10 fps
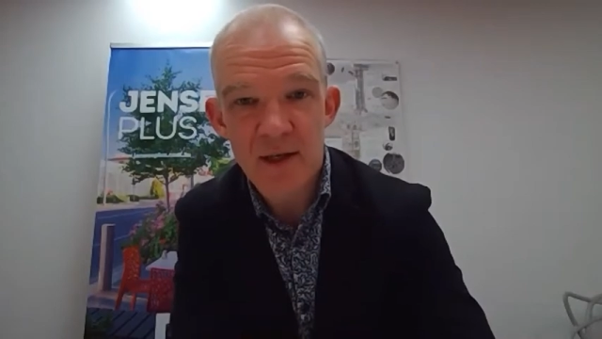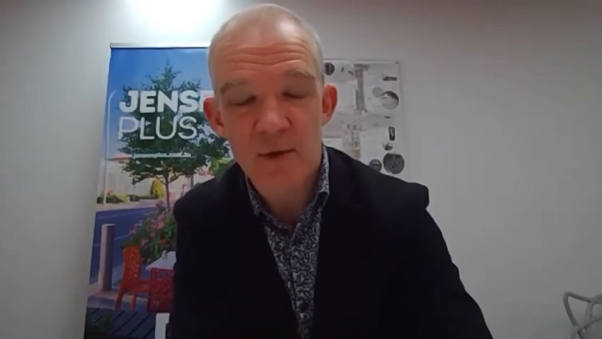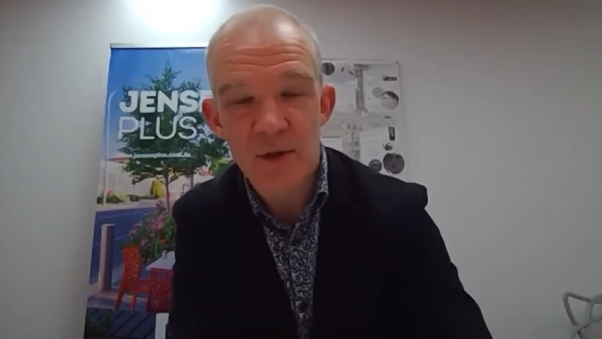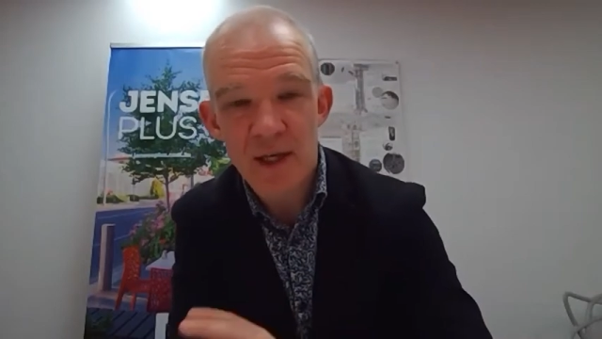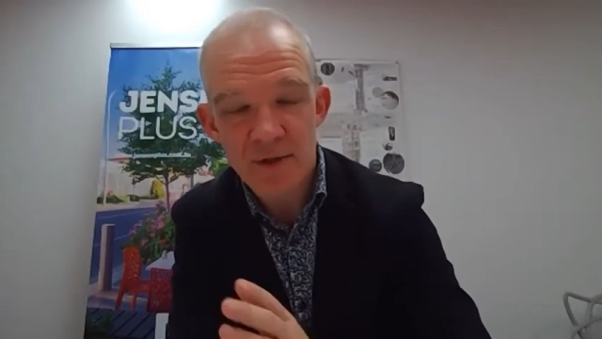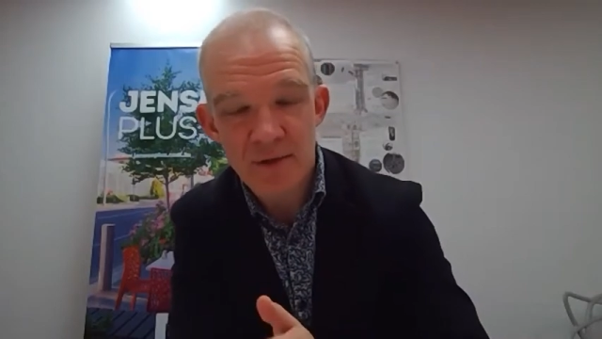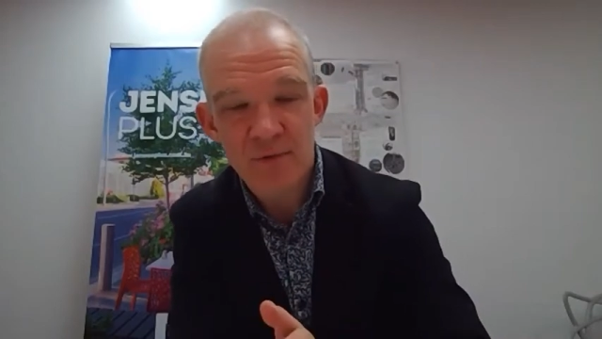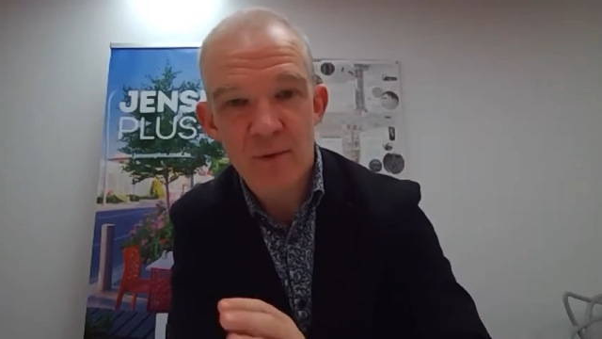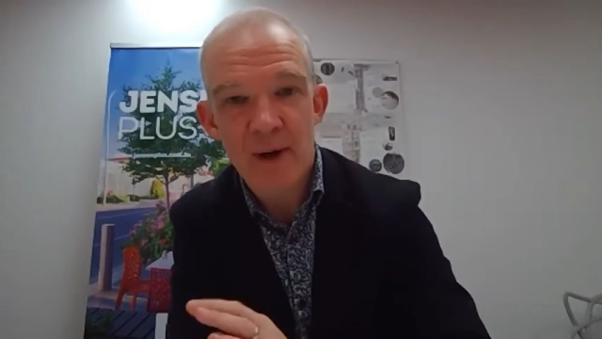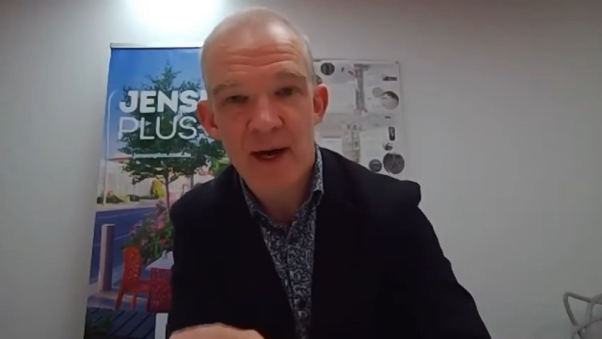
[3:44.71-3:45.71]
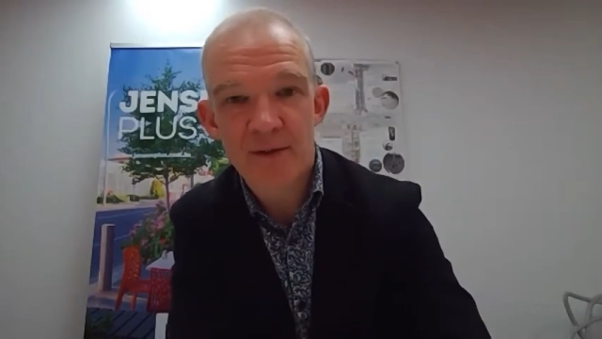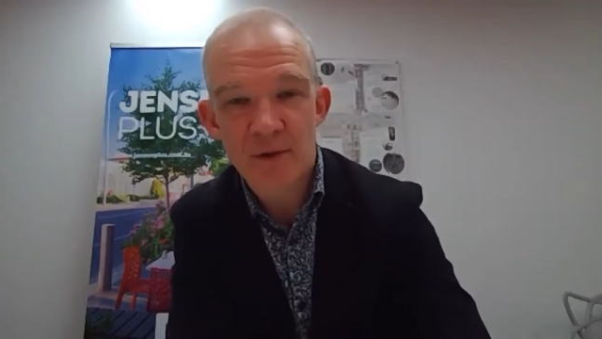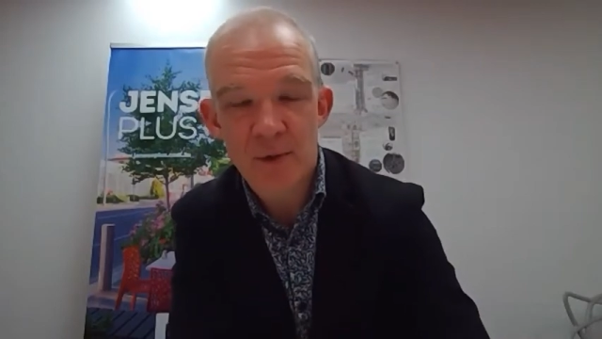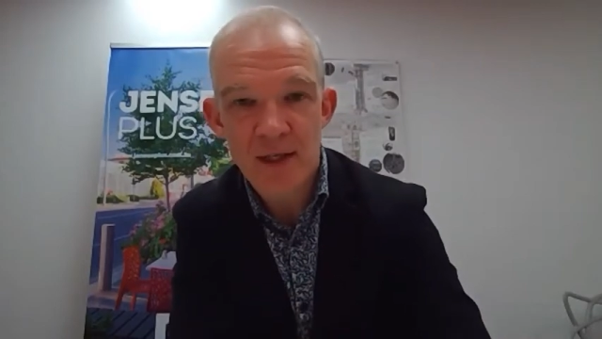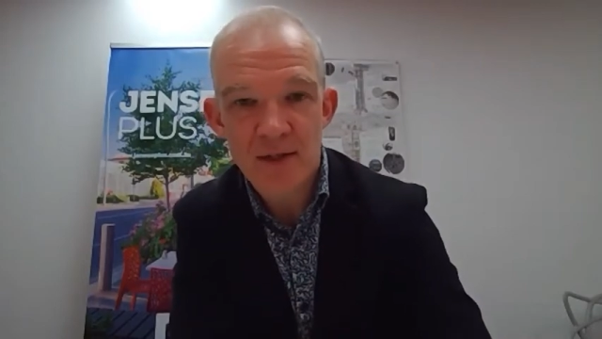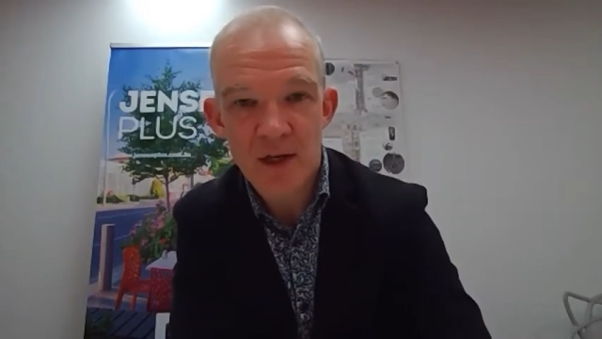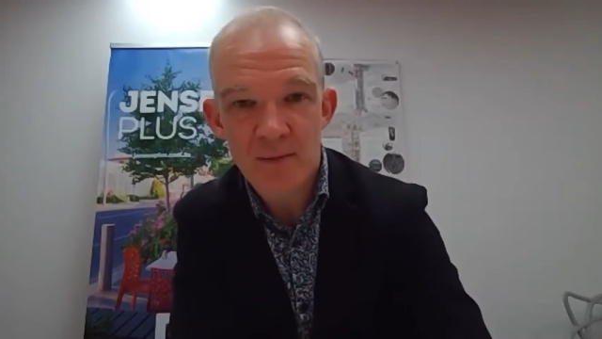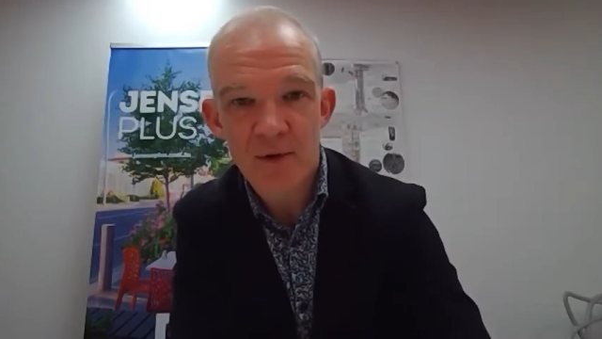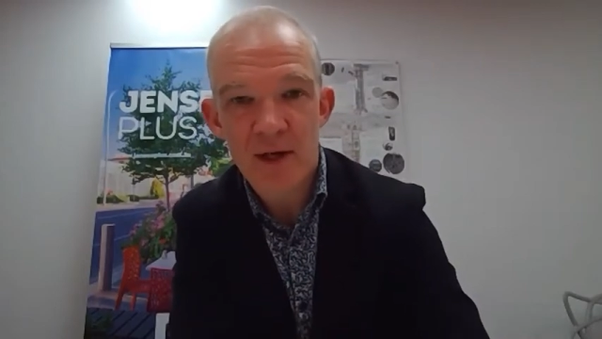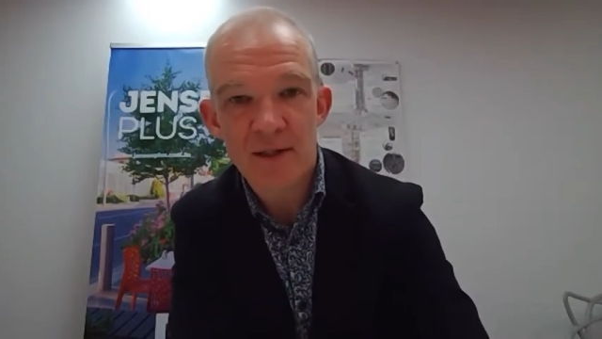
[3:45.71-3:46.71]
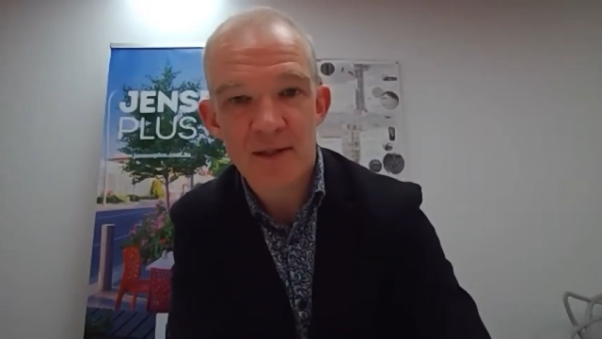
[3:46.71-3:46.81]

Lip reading: well, here's the footpaths that we need to upgrade.